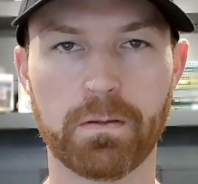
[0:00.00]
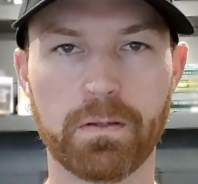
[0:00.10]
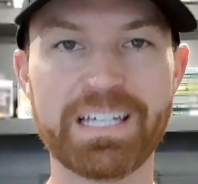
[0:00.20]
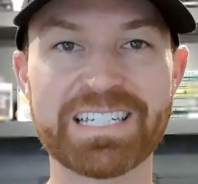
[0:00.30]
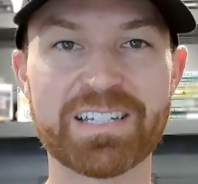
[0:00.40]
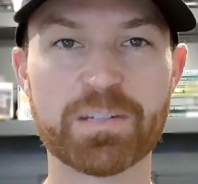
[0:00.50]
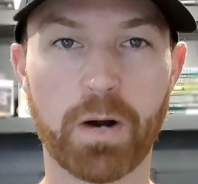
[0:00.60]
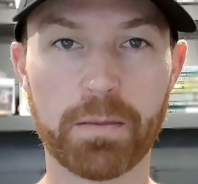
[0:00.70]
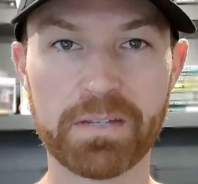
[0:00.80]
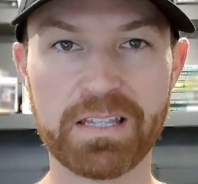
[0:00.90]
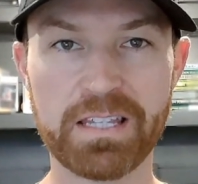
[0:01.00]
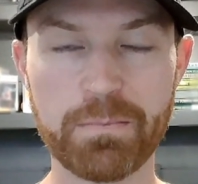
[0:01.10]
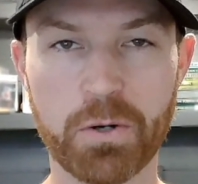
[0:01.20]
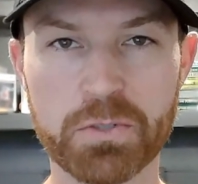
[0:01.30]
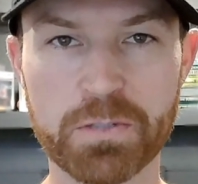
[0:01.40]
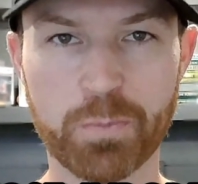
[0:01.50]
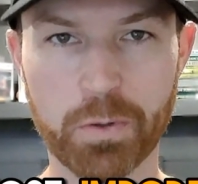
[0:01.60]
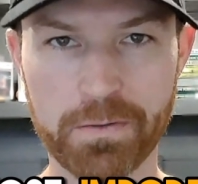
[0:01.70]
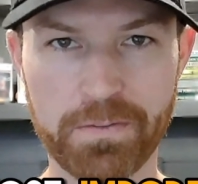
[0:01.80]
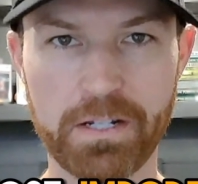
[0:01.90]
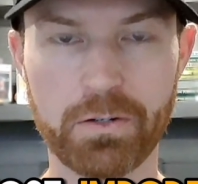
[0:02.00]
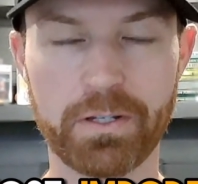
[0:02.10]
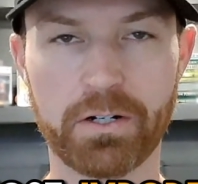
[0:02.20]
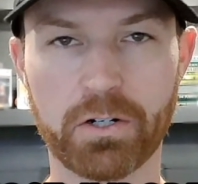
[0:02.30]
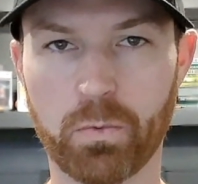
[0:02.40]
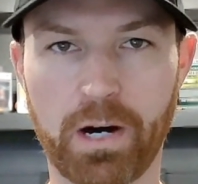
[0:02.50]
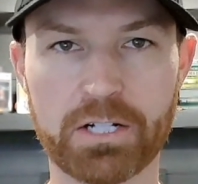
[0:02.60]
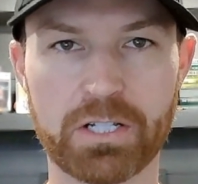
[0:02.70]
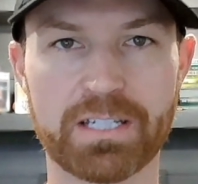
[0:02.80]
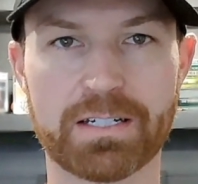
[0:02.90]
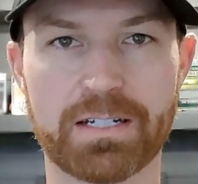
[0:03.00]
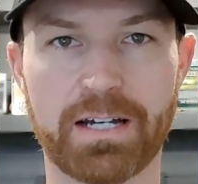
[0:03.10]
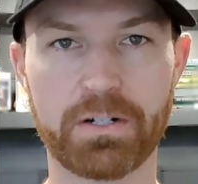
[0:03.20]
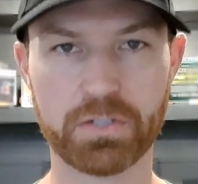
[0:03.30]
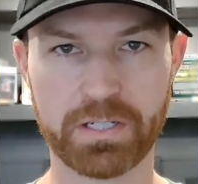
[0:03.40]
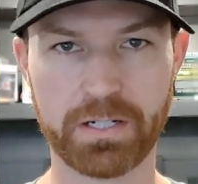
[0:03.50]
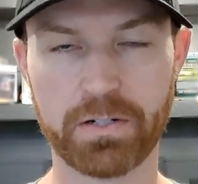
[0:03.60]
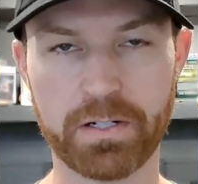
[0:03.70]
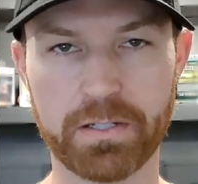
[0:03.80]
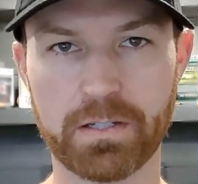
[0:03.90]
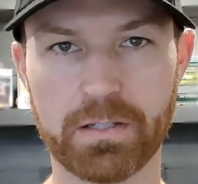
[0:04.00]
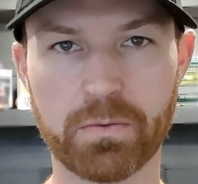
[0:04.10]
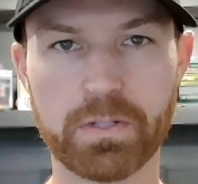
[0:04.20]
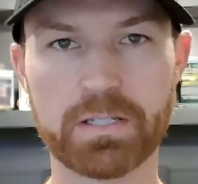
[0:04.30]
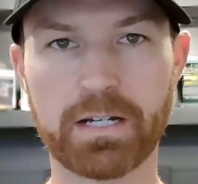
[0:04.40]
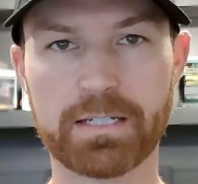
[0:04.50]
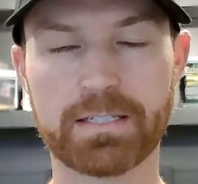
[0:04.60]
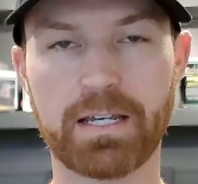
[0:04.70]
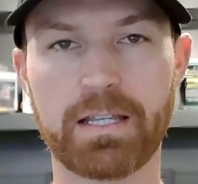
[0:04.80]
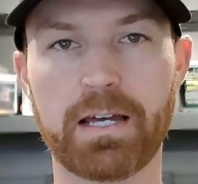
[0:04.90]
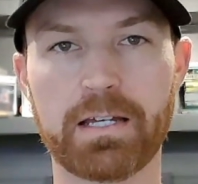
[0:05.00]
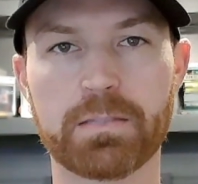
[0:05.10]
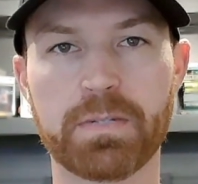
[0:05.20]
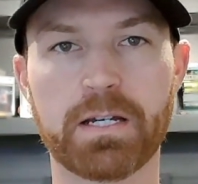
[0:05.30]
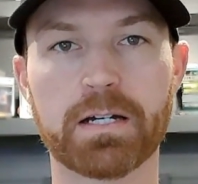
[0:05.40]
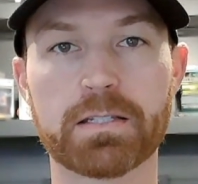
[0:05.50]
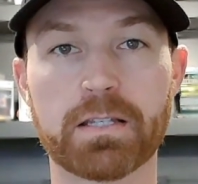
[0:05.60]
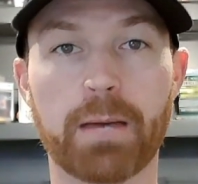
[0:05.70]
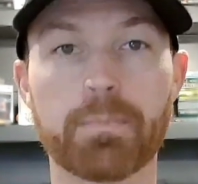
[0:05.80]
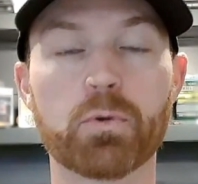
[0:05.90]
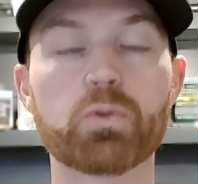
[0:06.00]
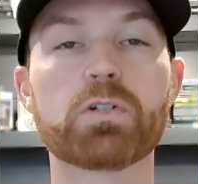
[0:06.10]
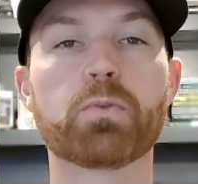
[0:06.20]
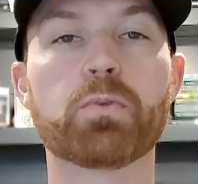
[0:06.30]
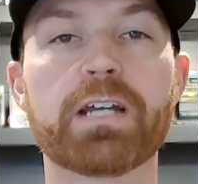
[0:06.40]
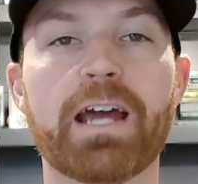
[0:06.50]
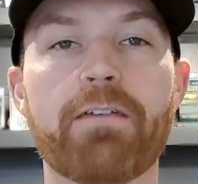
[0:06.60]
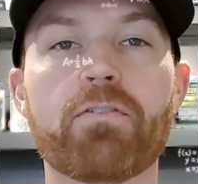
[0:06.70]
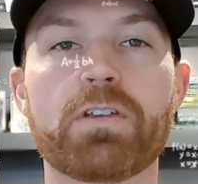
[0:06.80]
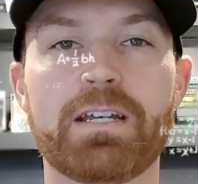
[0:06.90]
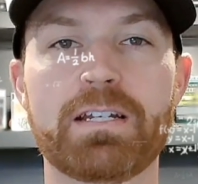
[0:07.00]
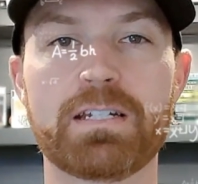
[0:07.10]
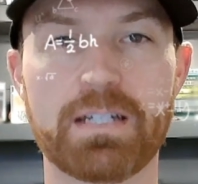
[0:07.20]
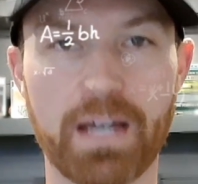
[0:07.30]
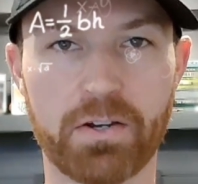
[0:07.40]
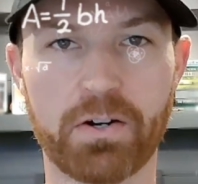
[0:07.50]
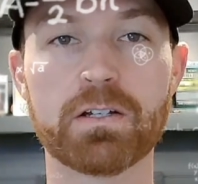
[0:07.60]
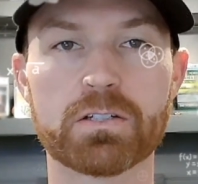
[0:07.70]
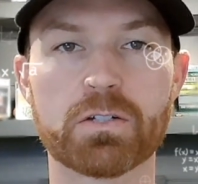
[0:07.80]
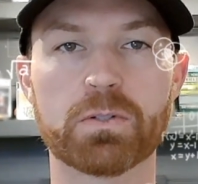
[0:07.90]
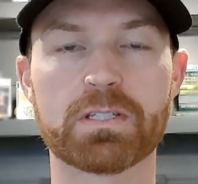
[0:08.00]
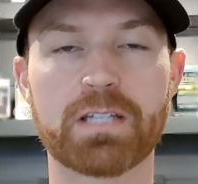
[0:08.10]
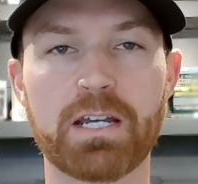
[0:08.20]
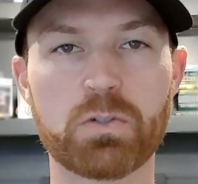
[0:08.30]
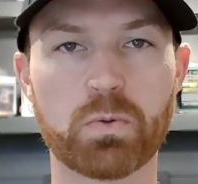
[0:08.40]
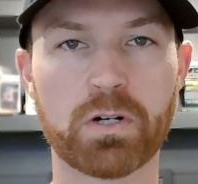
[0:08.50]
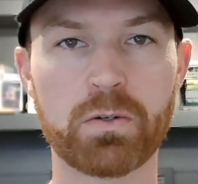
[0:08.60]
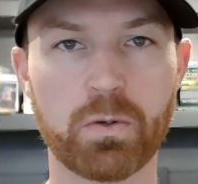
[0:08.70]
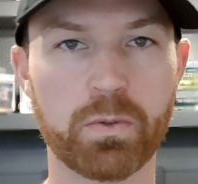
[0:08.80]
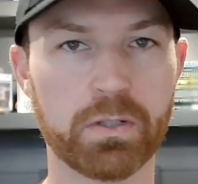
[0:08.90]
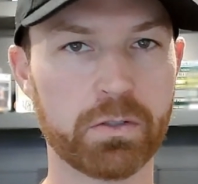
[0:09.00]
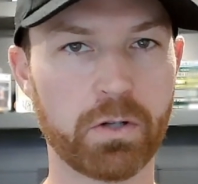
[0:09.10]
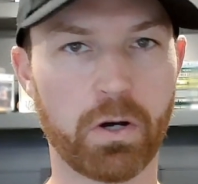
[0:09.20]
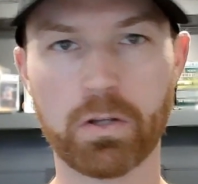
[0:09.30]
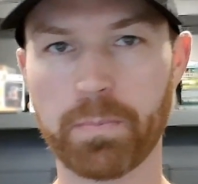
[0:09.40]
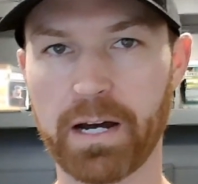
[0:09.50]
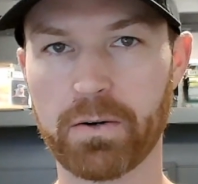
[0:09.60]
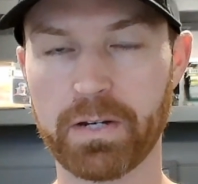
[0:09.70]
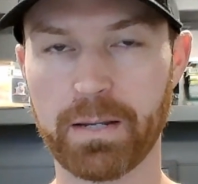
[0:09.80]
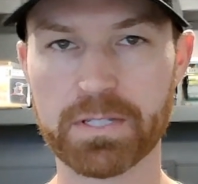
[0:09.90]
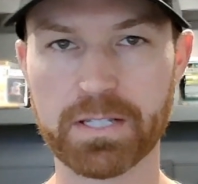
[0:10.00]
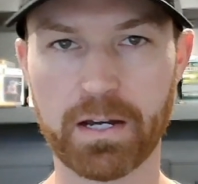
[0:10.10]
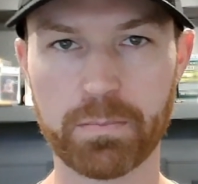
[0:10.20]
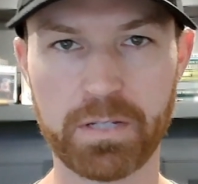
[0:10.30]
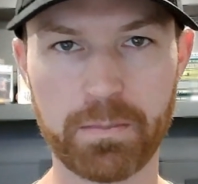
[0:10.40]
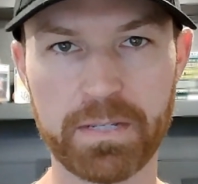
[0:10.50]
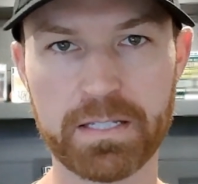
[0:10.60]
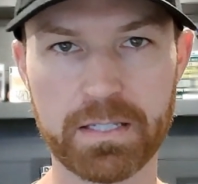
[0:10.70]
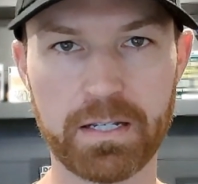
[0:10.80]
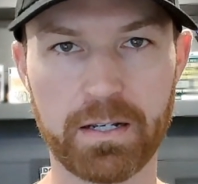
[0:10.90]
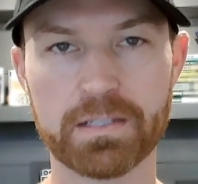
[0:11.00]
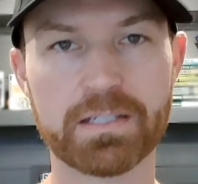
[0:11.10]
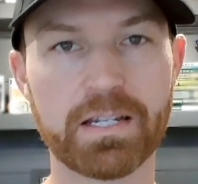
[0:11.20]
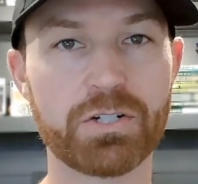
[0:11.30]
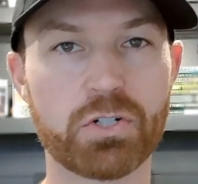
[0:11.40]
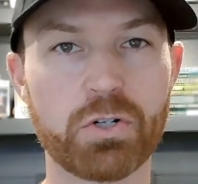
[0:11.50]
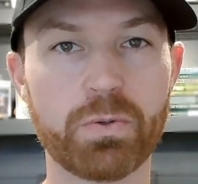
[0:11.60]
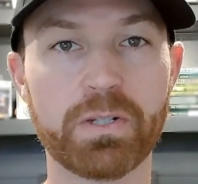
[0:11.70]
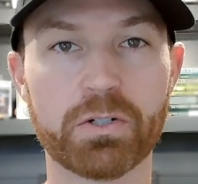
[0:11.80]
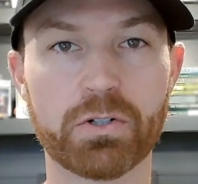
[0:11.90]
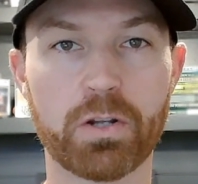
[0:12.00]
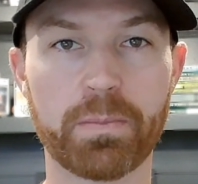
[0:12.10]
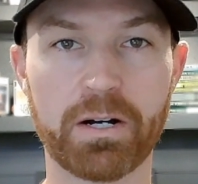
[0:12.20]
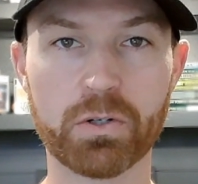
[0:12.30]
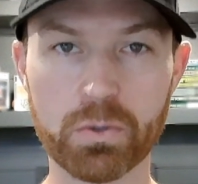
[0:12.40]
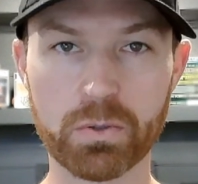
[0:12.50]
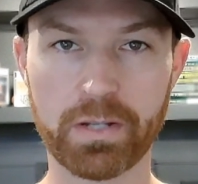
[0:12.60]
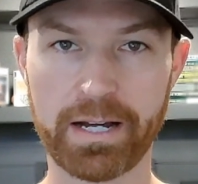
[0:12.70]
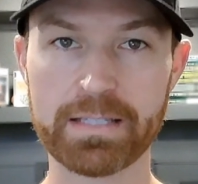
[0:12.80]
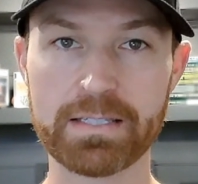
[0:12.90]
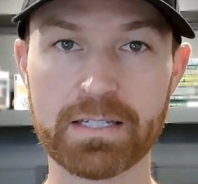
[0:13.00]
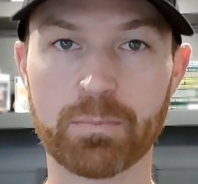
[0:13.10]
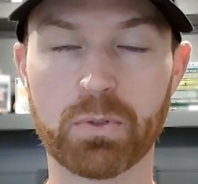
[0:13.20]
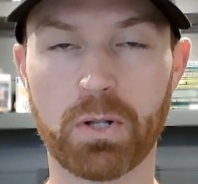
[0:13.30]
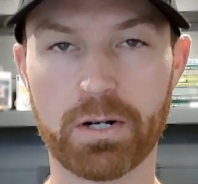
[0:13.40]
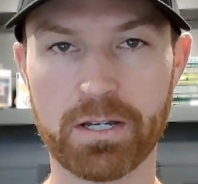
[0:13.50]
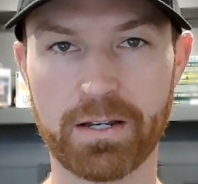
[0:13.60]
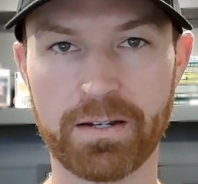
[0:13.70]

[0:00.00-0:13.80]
This is probably the most important video that you're going to watch in this entire series. And the reason I say that is because I'm going to bring everything together. So in stage 1, we learned all about Amazon PPC. Stage 2, we learned all about Google Ads and blogging.